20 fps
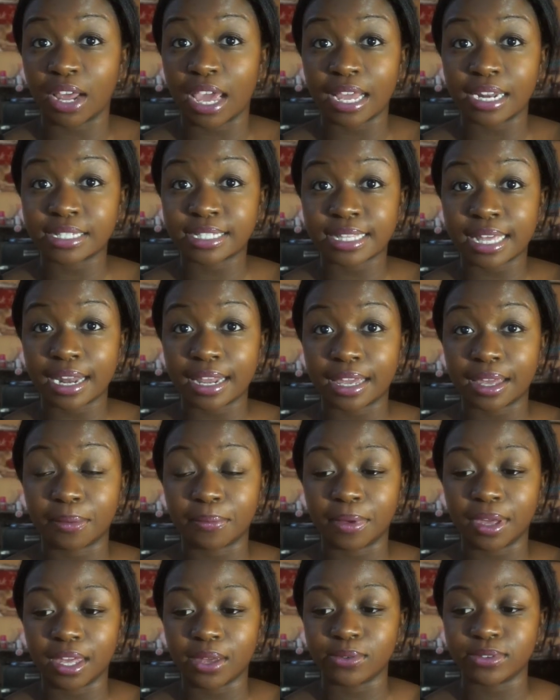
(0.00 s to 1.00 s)
anesthetic
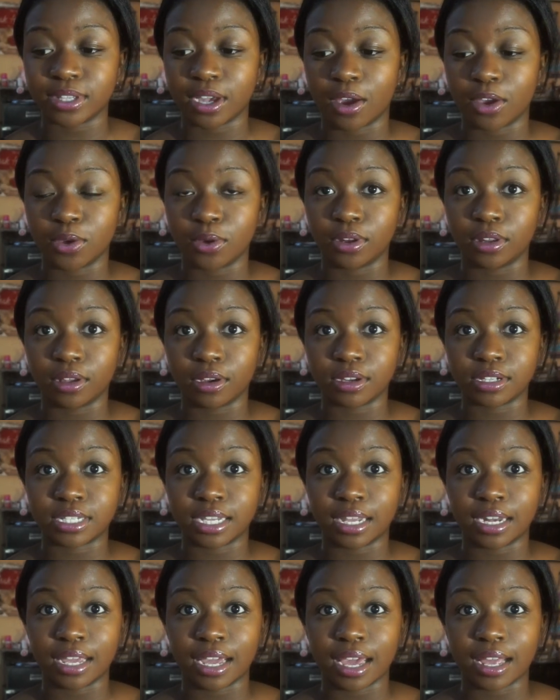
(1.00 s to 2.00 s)
in me, he was like, are you allergic
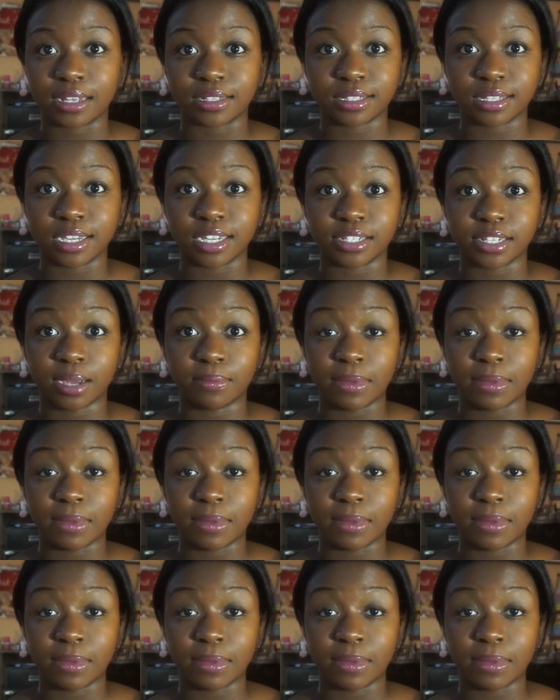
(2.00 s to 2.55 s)
to any anesthesia?